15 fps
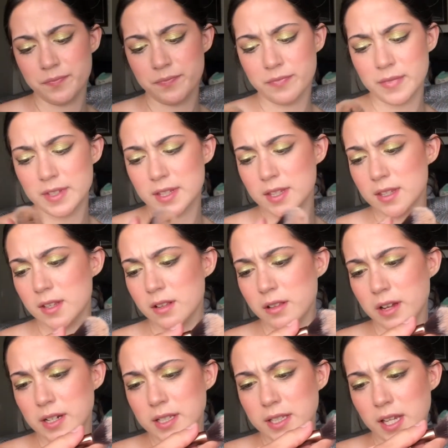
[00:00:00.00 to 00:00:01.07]
This is the
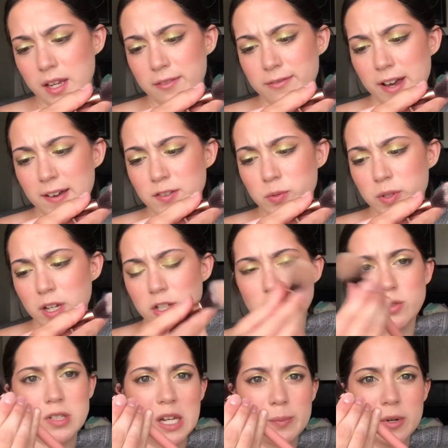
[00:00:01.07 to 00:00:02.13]
Luxie 522
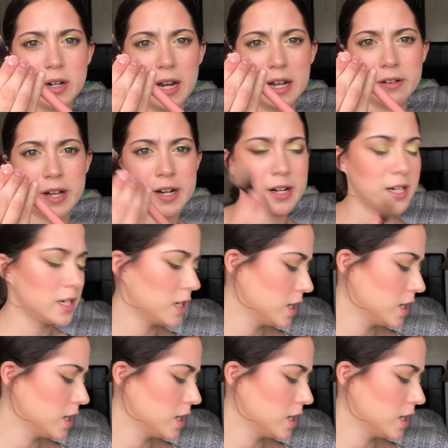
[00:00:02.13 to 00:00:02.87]
Tapered Highlighter.